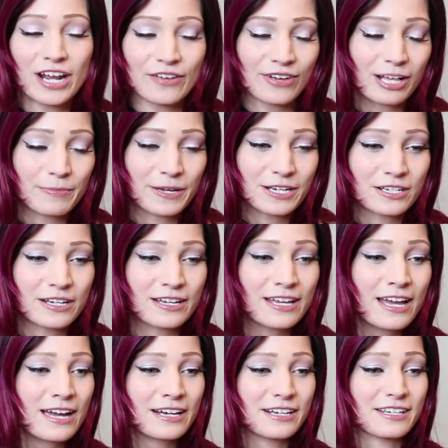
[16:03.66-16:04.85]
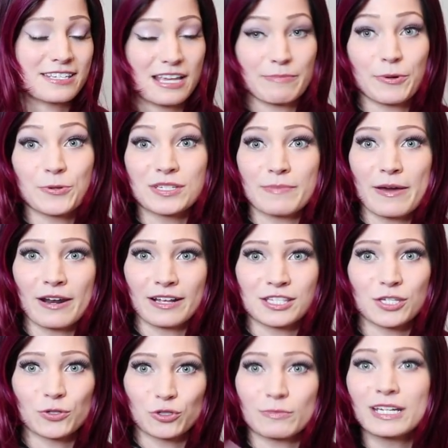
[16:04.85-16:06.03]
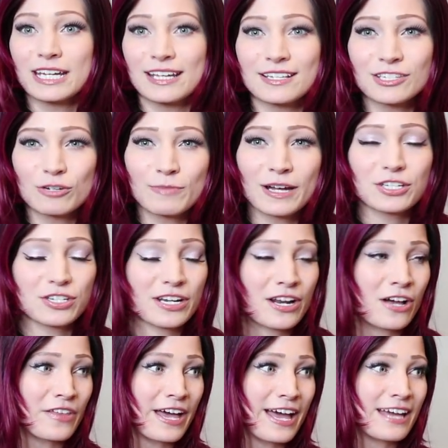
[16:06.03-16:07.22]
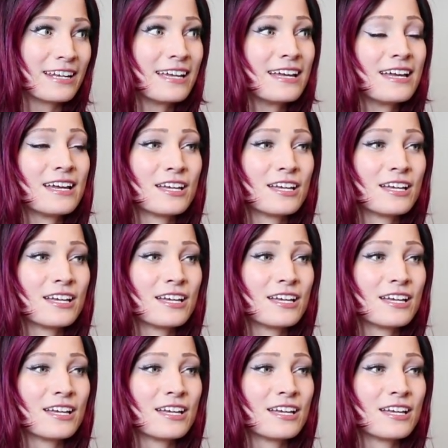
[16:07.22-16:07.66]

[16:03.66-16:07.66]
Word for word: that I have alopecia just because I post about it on social media so much and all that.